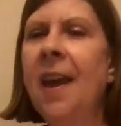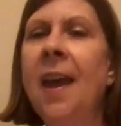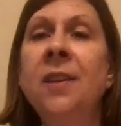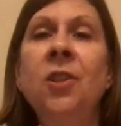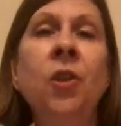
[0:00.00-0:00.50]

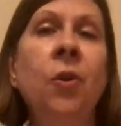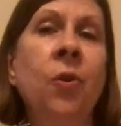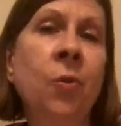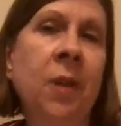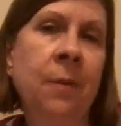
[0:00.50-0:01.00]
And
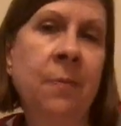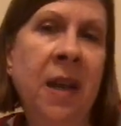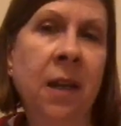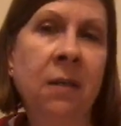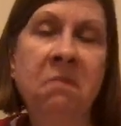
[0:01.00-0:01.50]
you can
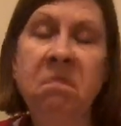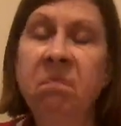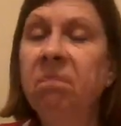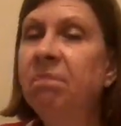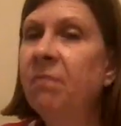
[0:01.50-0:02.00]
make
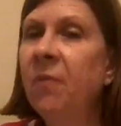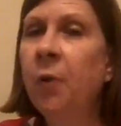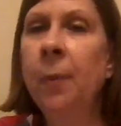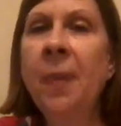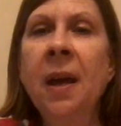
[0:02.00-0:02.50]

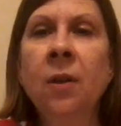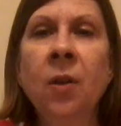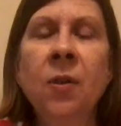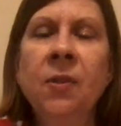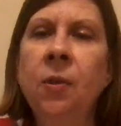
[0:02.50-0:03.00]
4
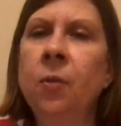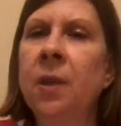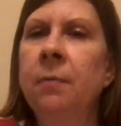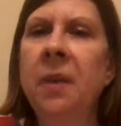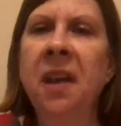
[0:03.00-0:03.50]
petals, you
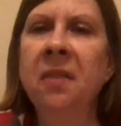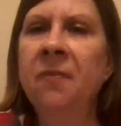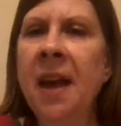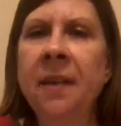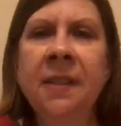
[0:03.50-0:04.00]
can make
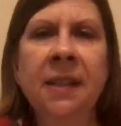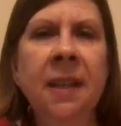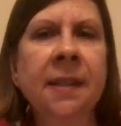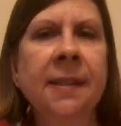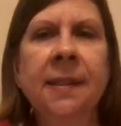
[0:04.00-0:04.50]
5,
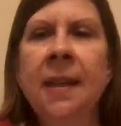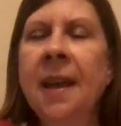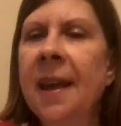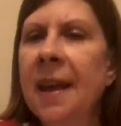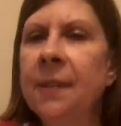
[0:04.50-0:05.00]
6,
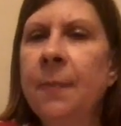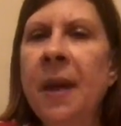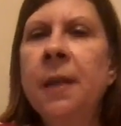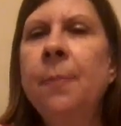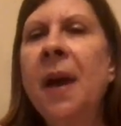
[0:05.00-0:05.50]
as
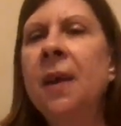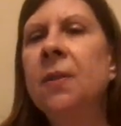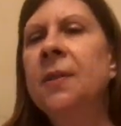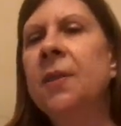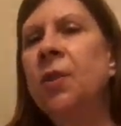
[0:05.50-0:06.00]
many
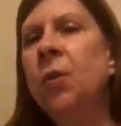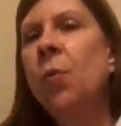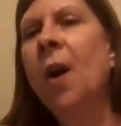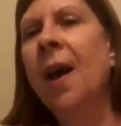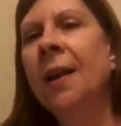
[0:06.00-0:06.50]
petals as you
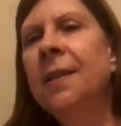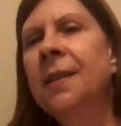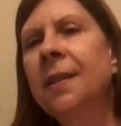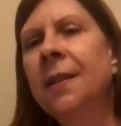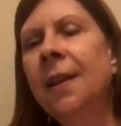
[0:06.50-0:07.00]
want,
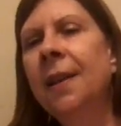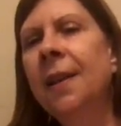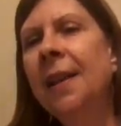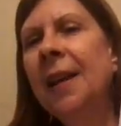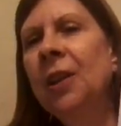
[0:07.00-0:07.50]

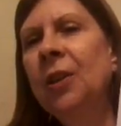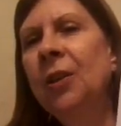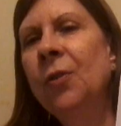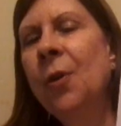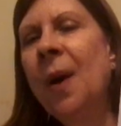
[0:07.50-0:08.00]
and
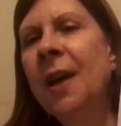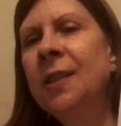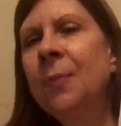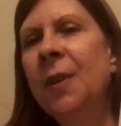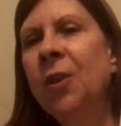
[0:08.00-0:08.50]
glue them on
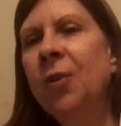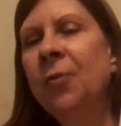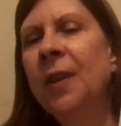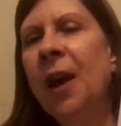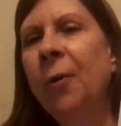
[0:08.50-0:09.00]
to make your
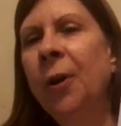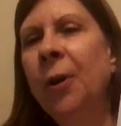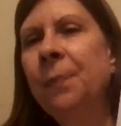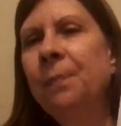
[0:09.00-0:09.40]
flower.